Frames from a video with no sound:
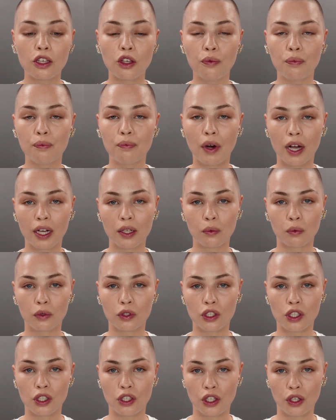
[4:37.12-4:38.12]
You might
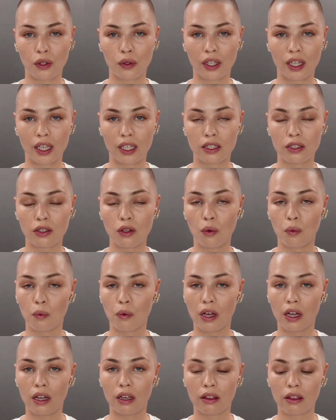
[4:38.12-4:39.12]
want to do this
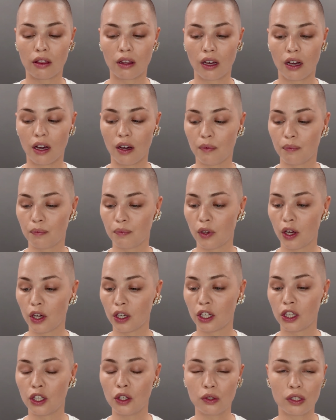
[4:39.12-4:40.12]
with
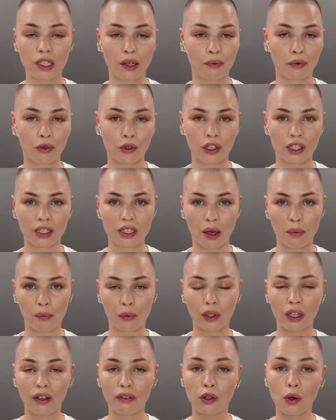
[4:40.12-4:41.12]
a Q-tip, for
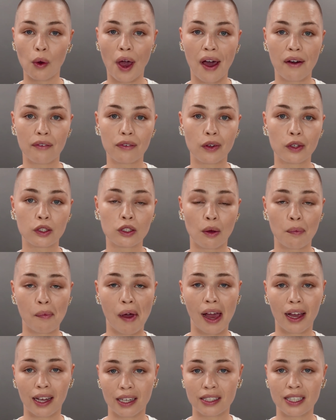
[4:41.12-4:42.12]
example, if you have
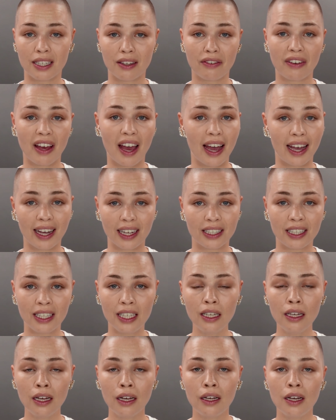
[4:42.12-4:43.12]
some active
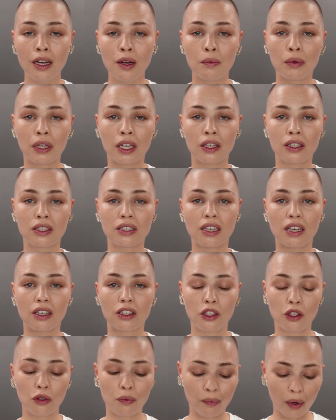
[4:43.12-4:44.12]
acne, because
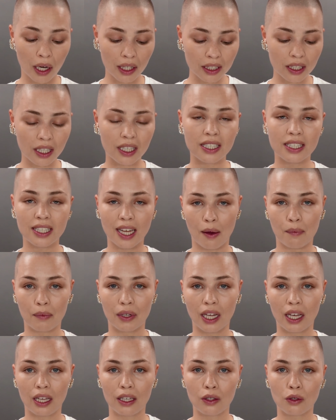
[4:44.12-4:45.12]
you might
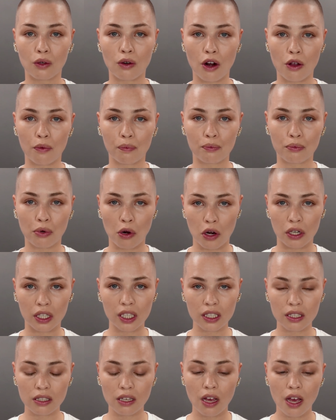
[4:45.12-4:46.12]
contaminate your own
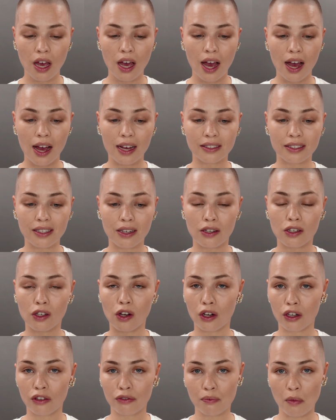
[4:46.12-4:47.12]
products. As
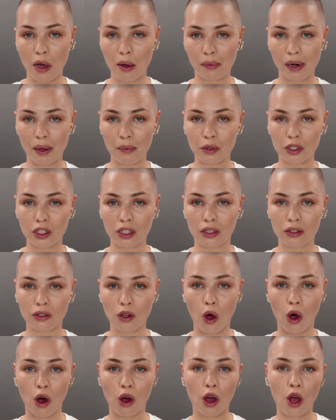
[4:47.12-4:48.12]
none of my blemishes
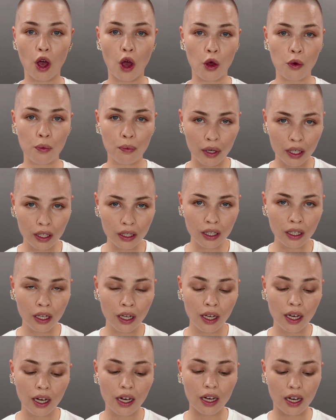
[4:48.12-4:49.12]
are open,
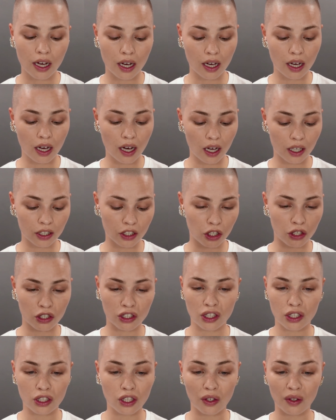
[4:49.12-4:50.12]
I
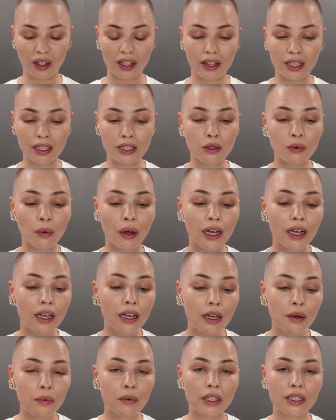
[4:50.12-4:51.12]
choose to do it this
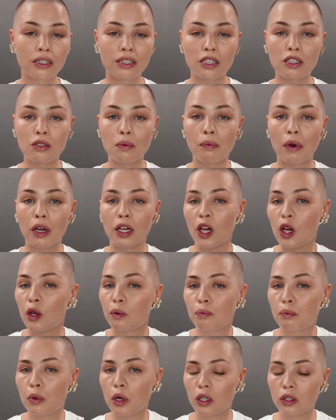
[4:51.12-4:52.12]
way because it's my
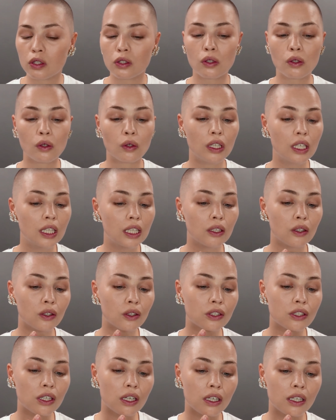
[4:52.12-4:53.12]
own personal
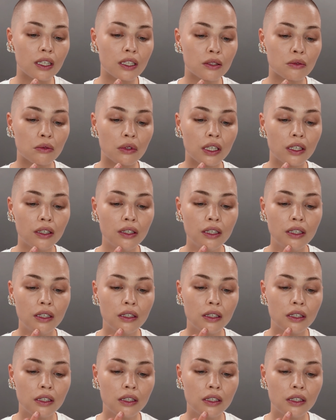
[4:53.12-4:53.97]
little jar as well.